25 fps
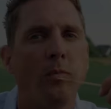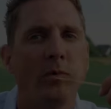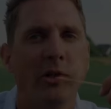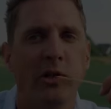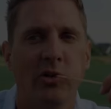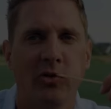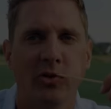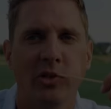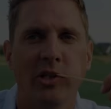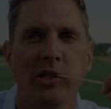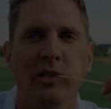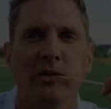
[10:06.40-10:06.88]

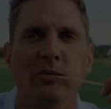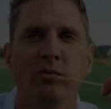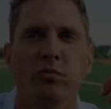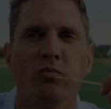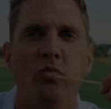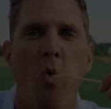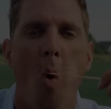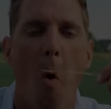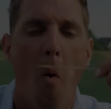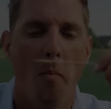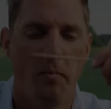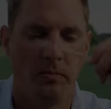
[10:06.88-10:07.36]
That's right.
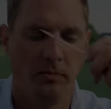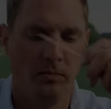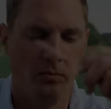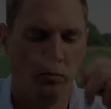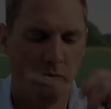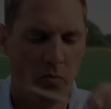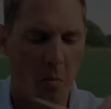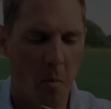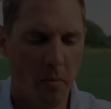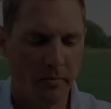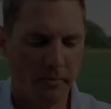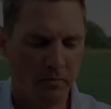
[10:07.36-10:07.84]

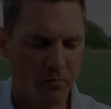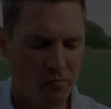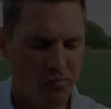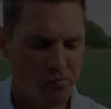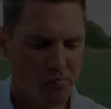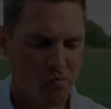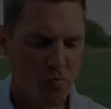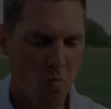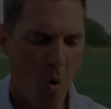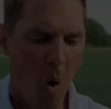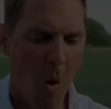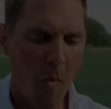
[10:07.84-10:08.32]

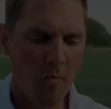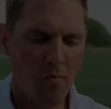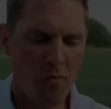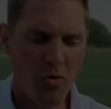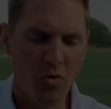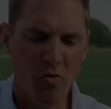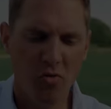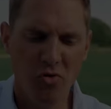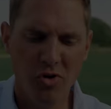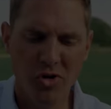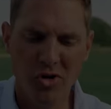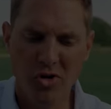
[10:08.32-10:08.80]
Mm,
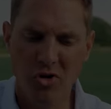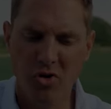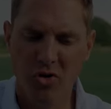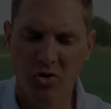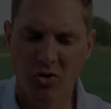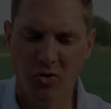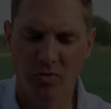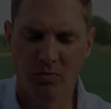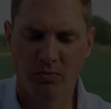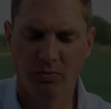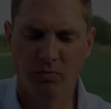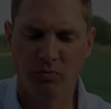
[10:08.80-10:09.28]
they're really
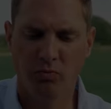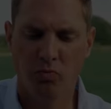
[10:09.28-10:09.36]
good.